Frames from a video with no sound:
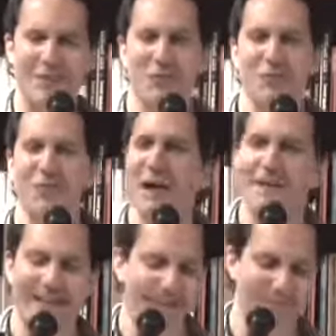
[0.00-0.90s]
You do
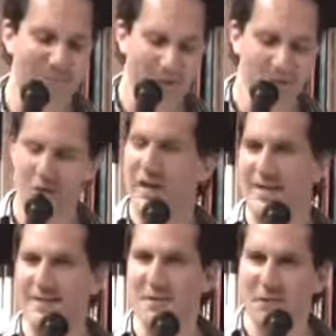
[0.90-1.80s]
not get
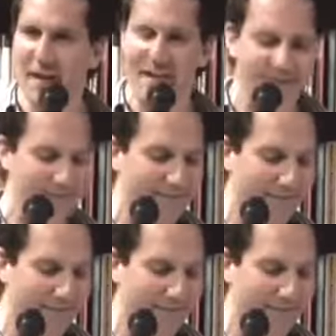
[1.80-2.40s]
milkshakes, okay?